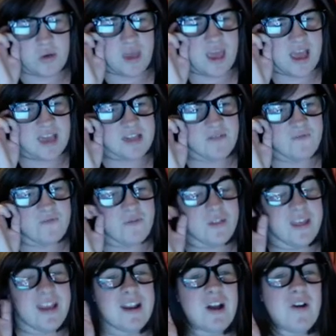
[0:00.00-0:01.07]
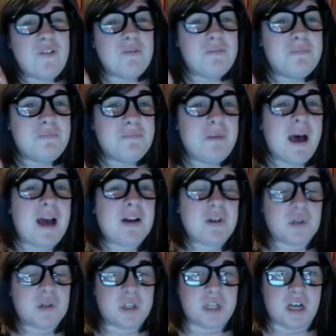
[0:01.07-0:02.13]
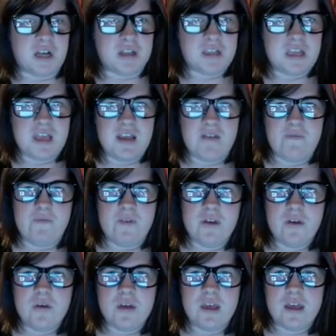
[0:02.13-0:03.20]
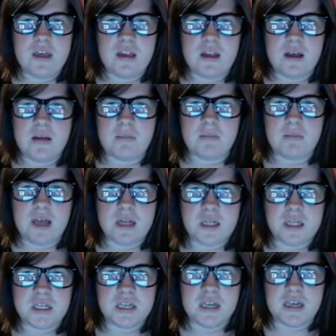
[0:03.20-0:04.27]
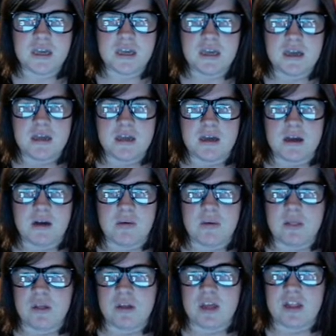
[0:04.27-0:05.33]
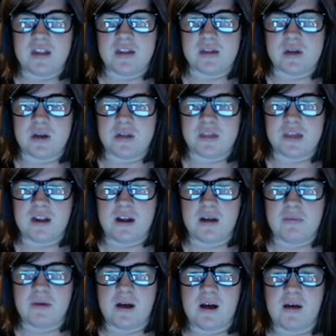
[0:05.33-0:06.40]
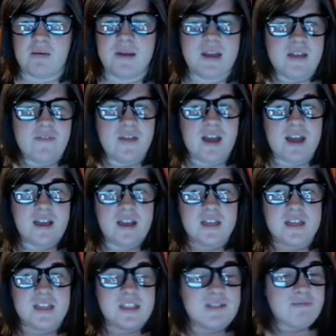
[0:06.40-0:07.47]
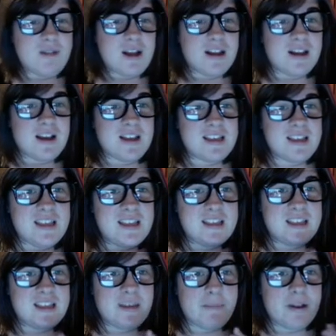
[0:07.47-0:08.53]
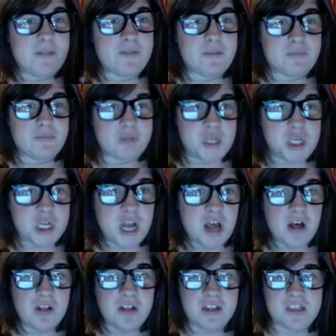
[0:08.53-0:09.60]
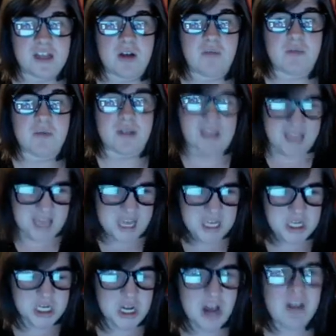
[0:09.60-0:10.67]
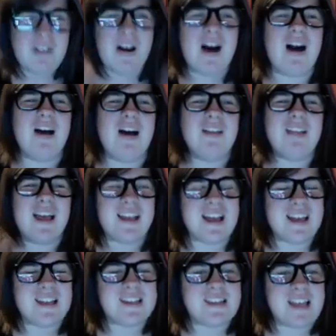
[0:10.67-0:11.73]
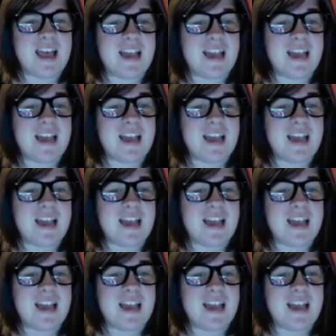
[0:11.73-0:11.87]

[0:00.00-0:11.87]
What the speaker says: has a fleet of battle shells. If you can we look at his concept art. Recognize it as a bit of a shell that's covering his shell. Like I said,